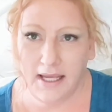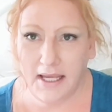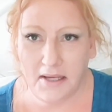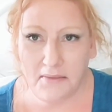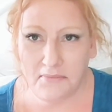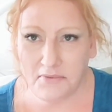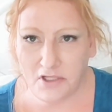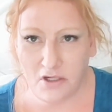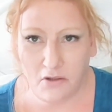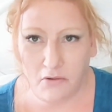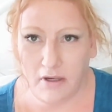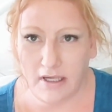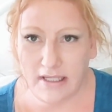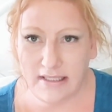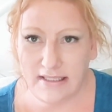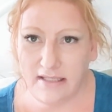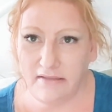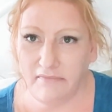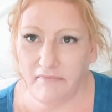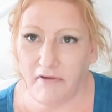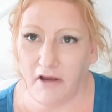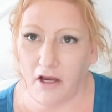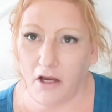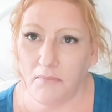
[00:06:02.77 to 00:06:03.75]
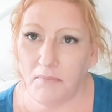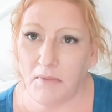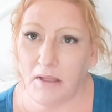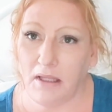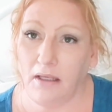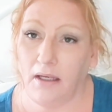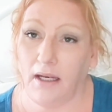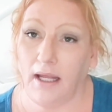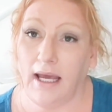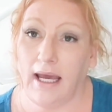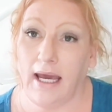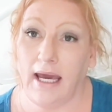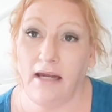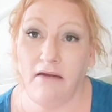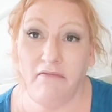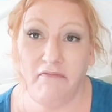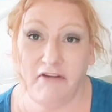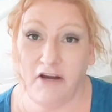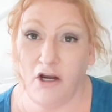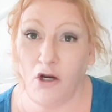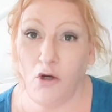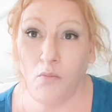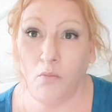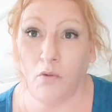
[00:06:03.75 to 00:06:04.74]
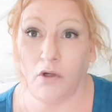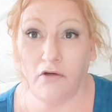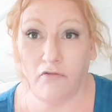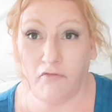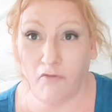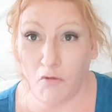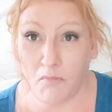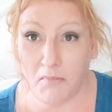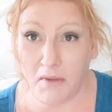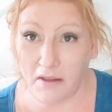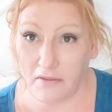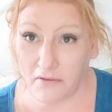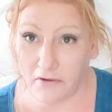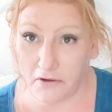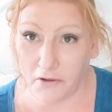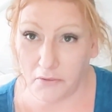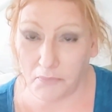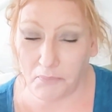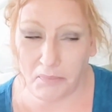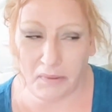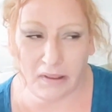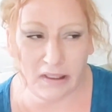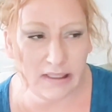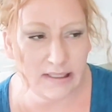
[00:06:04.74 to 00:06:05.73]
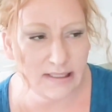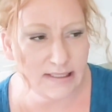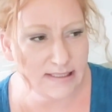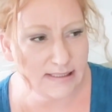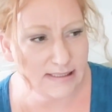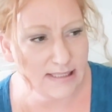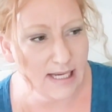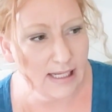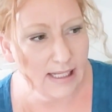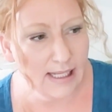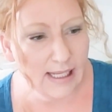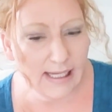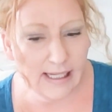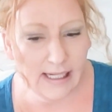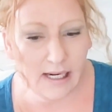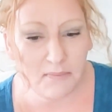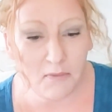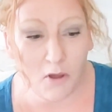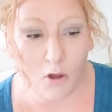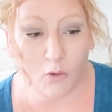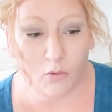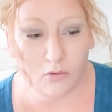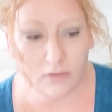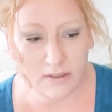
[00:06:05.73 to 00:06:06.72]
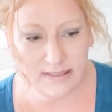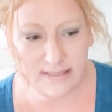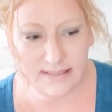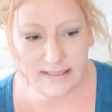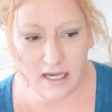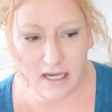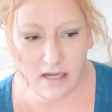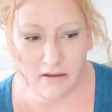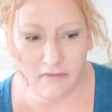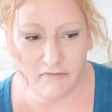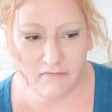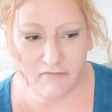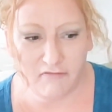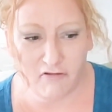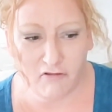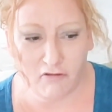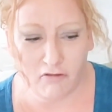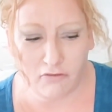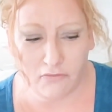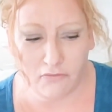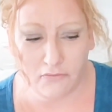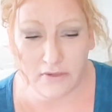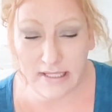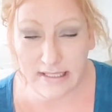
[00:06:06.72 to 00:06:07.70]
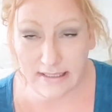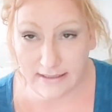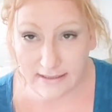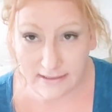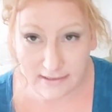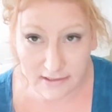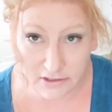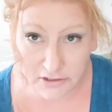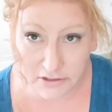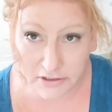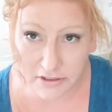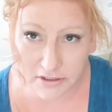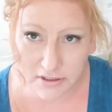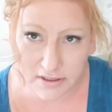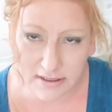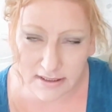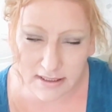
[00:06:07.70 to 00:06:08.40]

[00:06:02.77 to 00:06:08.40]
it was a crazy environment. I had a very wonderful mother, and I'm the oldest of 3 sisters.